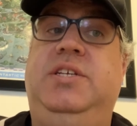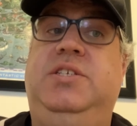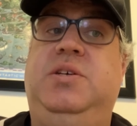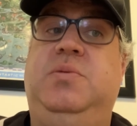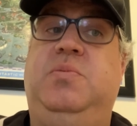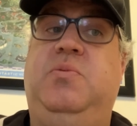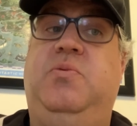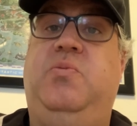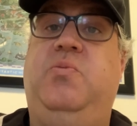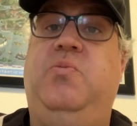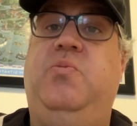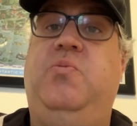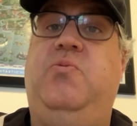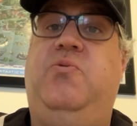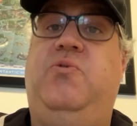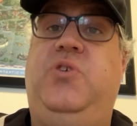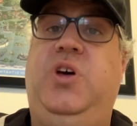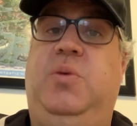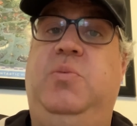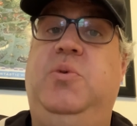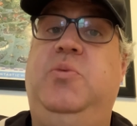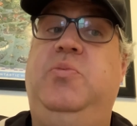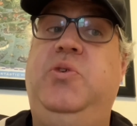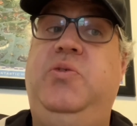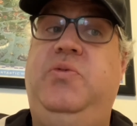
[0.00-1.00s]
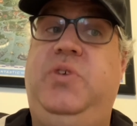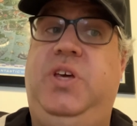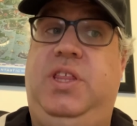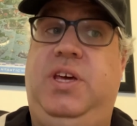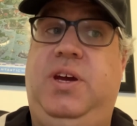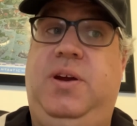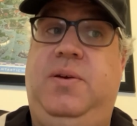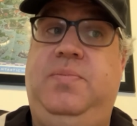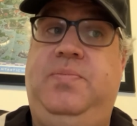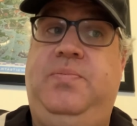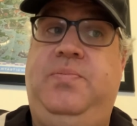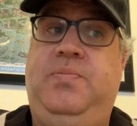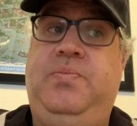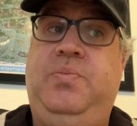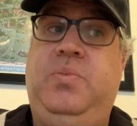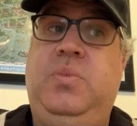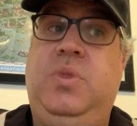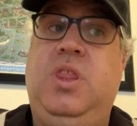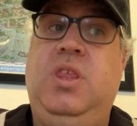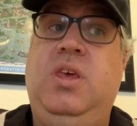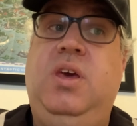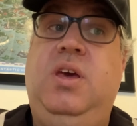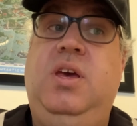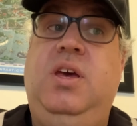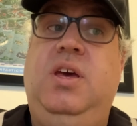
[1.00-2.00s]
to film a movie there.
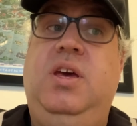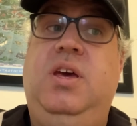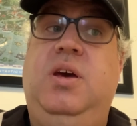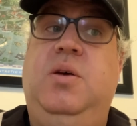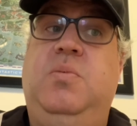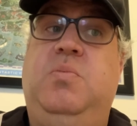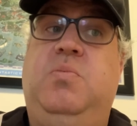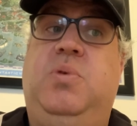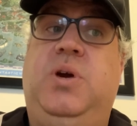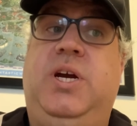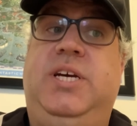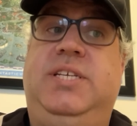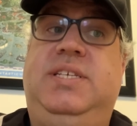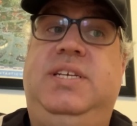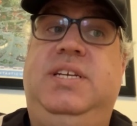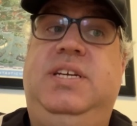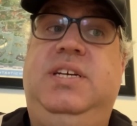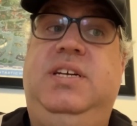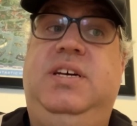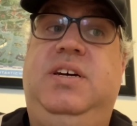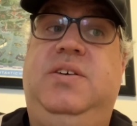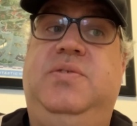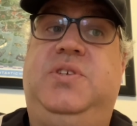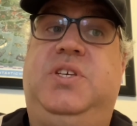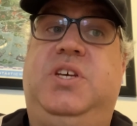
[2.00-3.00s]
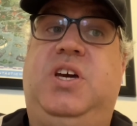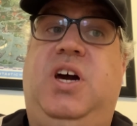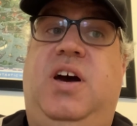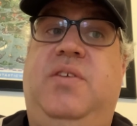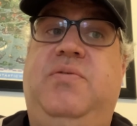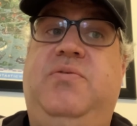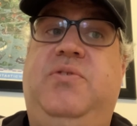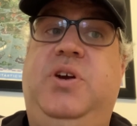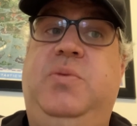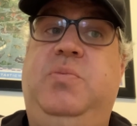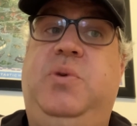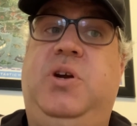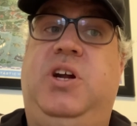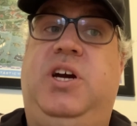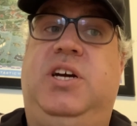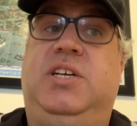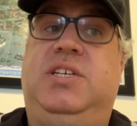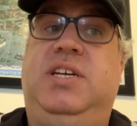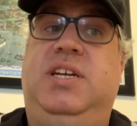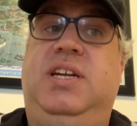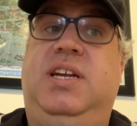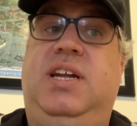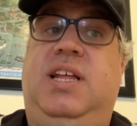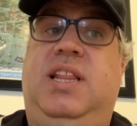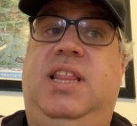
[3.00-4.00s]
President of Scott Free
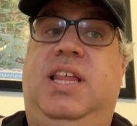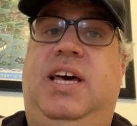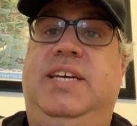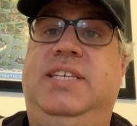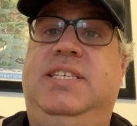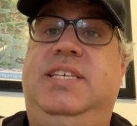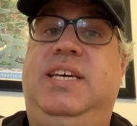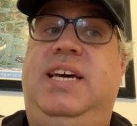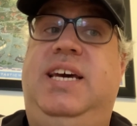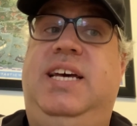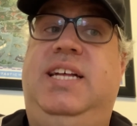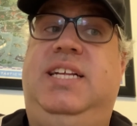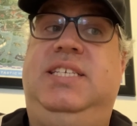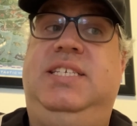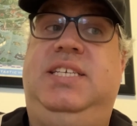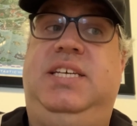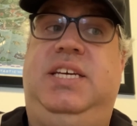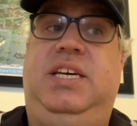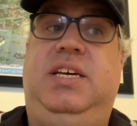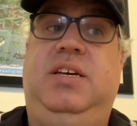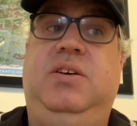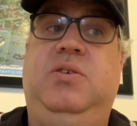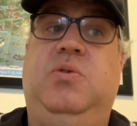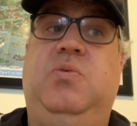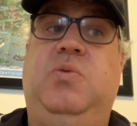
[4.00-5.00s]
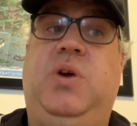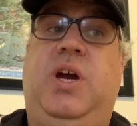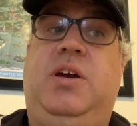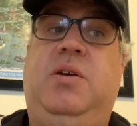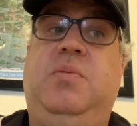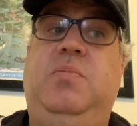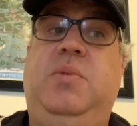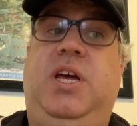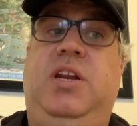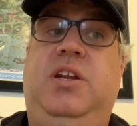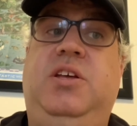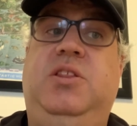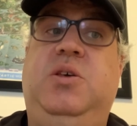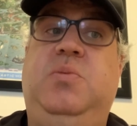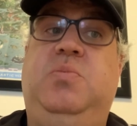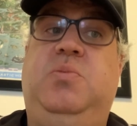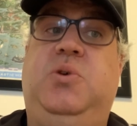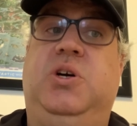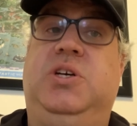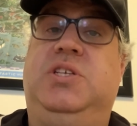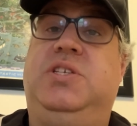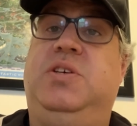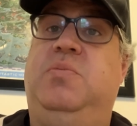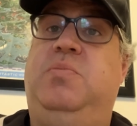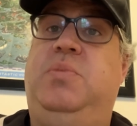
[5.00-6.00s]
Production, Eliza L. Z., recommended the
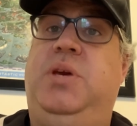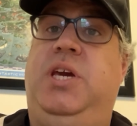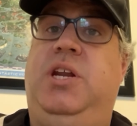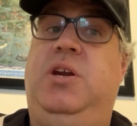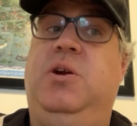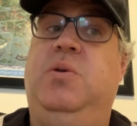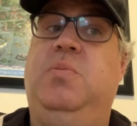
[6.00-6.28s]
books of Peter